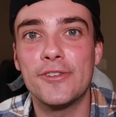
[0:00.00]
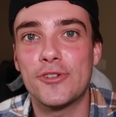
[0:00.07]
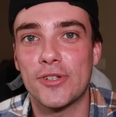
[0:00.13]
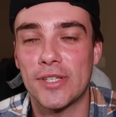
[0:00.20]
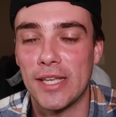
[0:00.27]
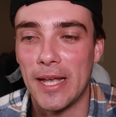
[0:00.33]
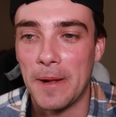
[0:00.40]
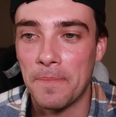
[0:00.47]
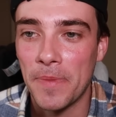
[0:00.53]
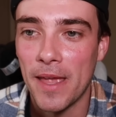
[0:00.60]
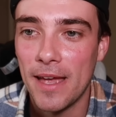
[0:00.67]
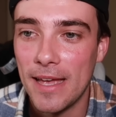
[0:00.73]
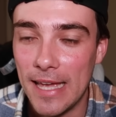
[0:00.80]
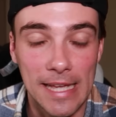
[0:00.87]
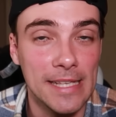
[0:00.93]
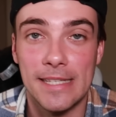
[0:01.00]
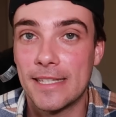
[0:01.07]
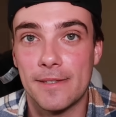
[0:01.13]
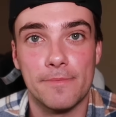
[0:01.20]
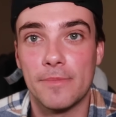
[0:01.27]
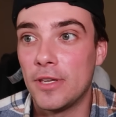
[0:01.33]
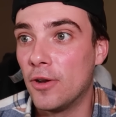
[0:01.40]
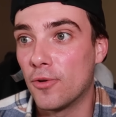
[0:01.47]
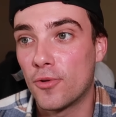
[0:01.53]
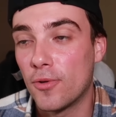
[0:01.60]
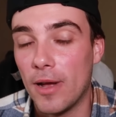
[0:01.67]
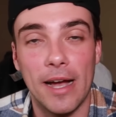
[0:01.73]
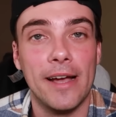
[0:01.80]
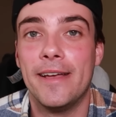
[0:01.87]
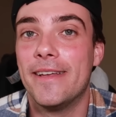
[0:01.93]
interesting is, you
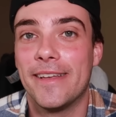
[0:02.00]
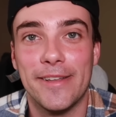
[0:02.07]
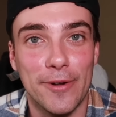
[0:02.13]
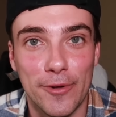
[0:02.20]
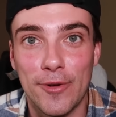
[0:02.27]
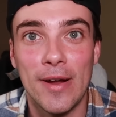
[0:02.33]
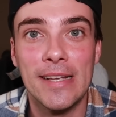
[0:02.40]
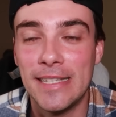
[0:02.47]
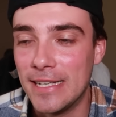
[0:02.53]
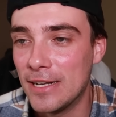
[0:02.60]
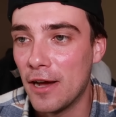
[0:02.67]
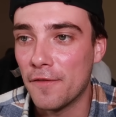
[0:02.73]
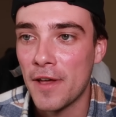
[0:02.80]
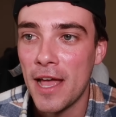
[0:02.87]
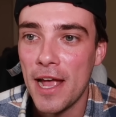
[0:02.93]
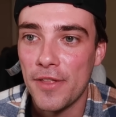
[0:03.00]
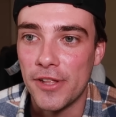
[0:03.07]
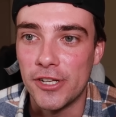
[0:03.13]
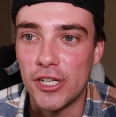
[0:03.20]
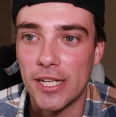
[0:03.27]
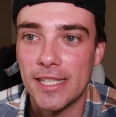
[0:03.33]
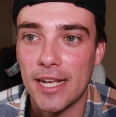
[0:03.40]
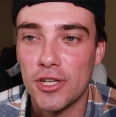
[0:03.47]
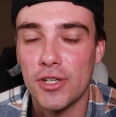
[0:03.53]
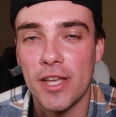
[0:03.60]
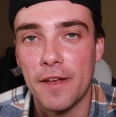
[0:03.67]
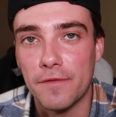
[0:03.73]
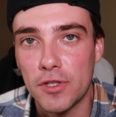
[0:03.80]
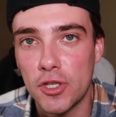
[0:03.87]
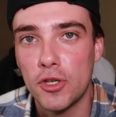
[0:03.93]
know, crazy enough, the Jets actually
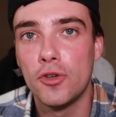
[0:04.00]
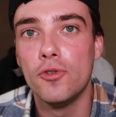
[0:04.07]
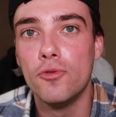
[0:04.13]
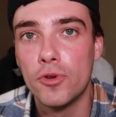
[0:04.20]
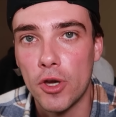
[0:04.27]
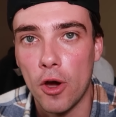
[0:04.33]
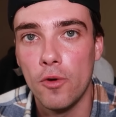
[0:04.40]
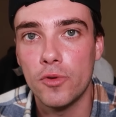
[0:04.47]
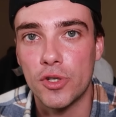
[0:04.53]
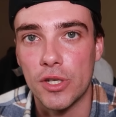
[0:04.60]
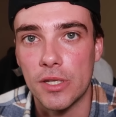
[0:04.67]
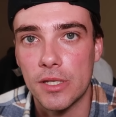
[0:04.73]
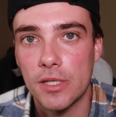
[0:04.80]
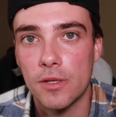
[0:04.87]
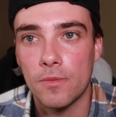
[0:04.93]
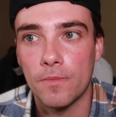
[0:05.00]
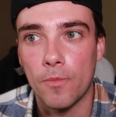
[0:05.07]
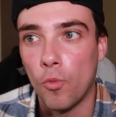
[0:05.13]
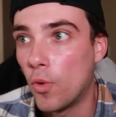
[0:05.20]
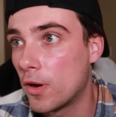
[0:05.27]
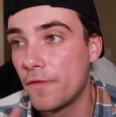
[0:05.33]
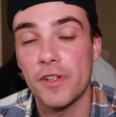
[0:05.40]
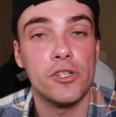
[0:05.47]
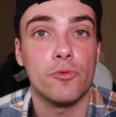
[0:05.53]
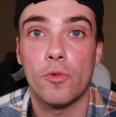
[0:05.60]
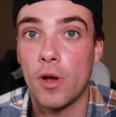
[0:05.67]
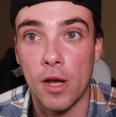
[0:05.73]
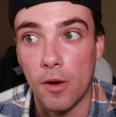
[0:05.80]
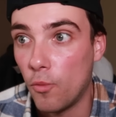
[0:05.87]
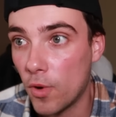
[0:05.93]
have two coaches, one
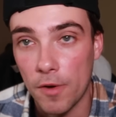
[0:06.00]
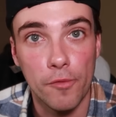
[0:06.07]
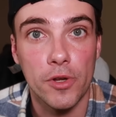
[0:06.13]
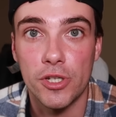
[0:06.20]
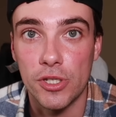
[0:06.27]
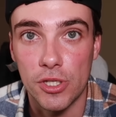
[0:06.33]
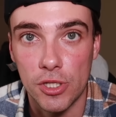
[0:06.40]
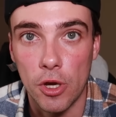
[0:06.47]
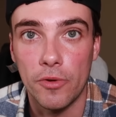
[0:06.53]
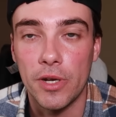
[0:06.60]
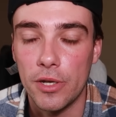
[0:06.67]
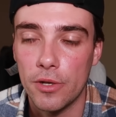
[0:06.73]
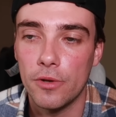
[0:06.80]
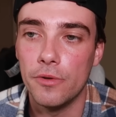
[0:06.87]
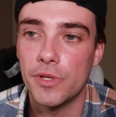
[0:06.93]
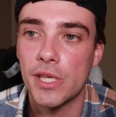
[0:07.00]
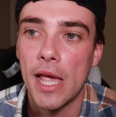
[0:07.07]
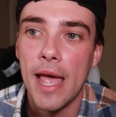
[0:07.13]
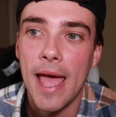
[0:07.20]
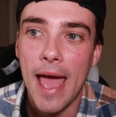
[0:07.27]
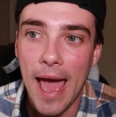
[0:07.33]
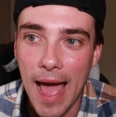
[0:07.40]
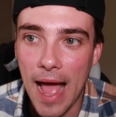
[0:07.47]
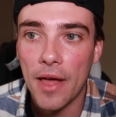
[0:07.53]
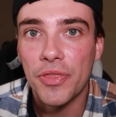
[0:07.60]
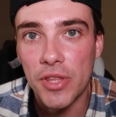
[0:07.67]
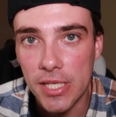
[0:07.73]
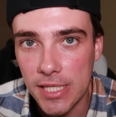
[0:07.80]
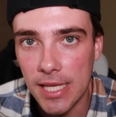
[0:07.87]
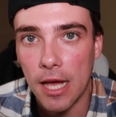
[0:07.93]
of which is Tony Dews, at
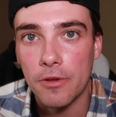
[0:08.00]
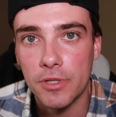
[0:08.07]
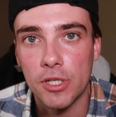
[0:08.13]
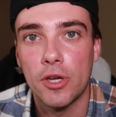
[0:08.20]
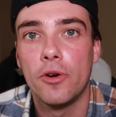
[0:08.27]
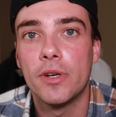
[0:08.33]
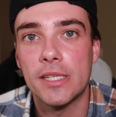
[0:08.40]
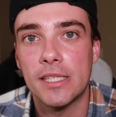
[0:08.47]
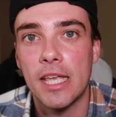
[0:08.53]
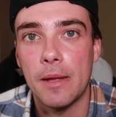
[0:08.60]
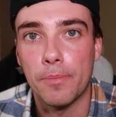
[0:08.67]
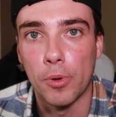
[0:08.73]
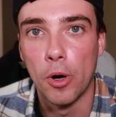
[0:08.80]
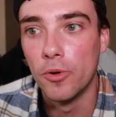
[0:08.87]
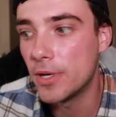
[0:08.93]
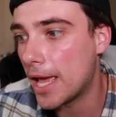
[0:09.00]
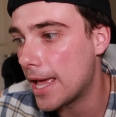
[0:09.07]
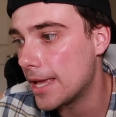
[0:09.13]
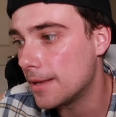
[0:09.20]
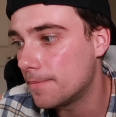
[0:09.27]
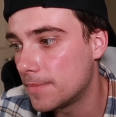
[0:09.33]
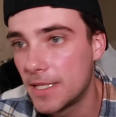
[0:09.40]
the South Dakota State Pro Day